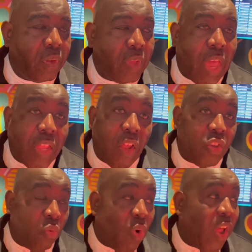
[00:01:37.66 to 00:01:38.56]
Yeah,
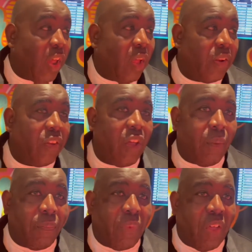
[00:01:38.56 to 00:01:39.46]
no, you're right. And
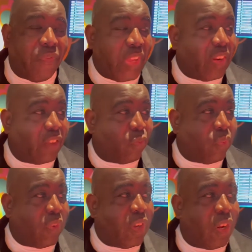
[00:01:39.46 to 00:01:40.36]
I think that's,
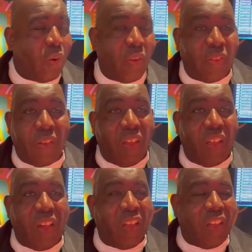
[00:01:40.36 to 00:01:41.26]
you know,
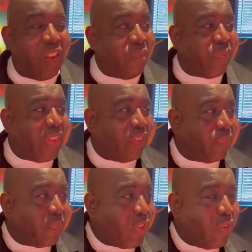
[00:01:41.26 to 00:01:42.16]
I don't think
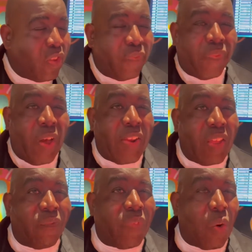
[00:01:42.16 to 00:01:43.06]
it's, you
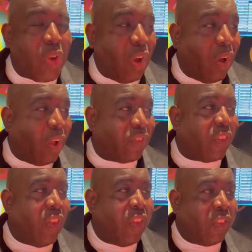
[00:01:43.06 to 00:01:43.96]
find it very hard
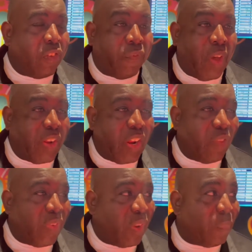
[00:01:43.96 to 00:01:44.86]
to find
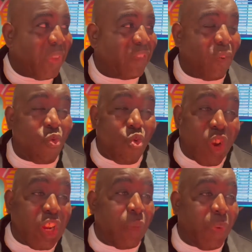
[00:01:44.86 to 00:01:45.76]
anything that beats a
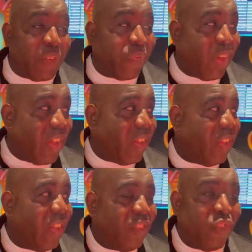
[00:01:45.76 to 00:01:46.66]
really big fight.
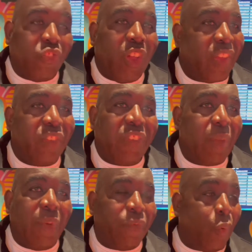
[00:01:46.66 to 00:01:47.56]
Just like the
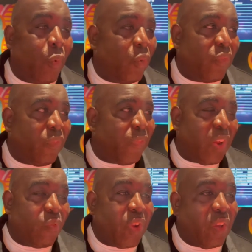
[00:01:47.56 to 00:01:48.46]
same in football, you
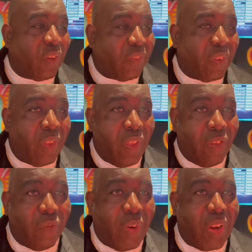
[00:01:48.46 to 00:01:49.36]
find it really hard to
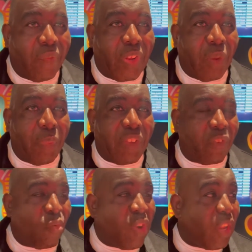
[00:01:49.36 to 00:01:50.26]
find anything that
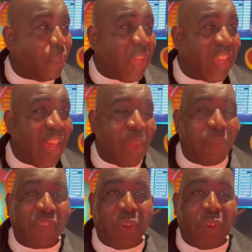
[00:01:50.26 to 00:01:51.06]
beats a really big game.